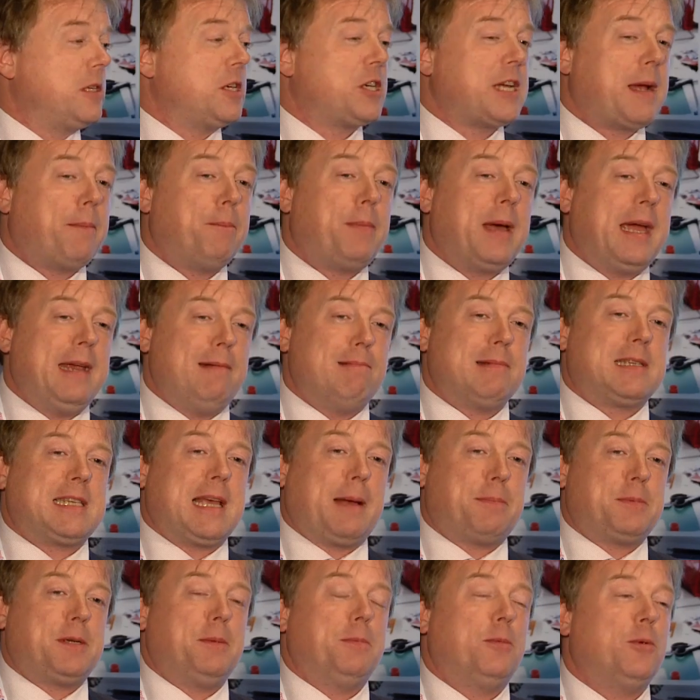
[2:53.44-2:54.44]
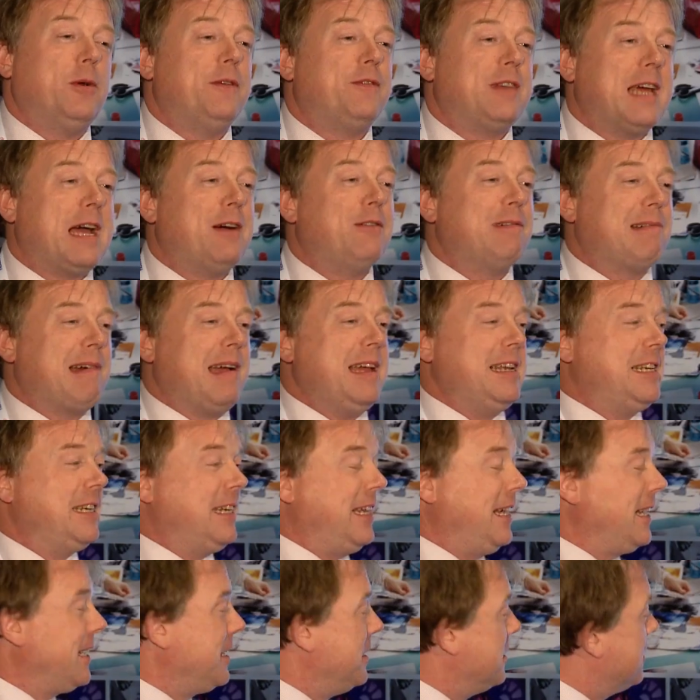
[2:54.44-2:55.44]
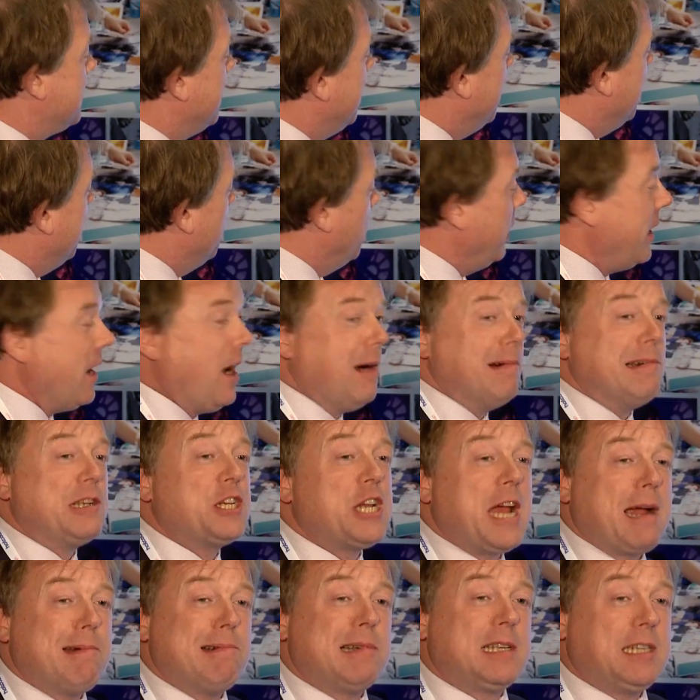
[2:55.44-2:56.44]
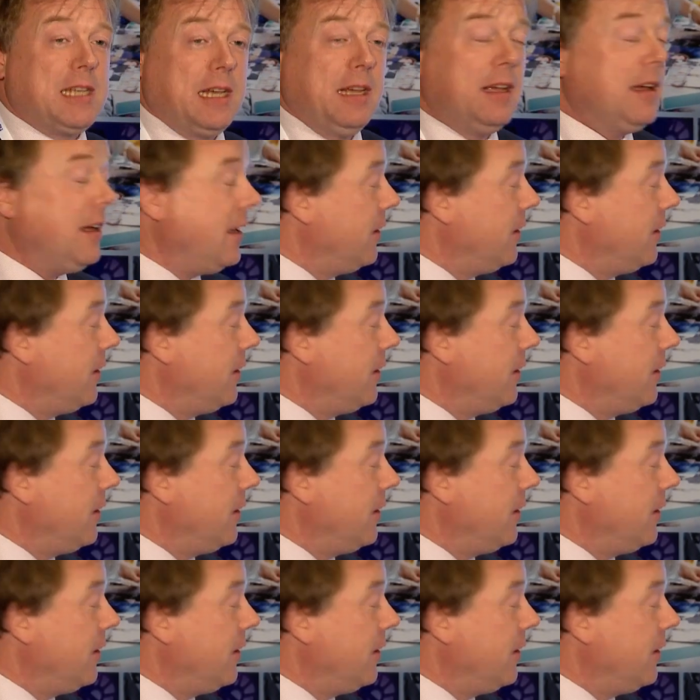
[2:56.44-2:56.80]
it was a champagne reception, but we've downgraded it because we are a charity.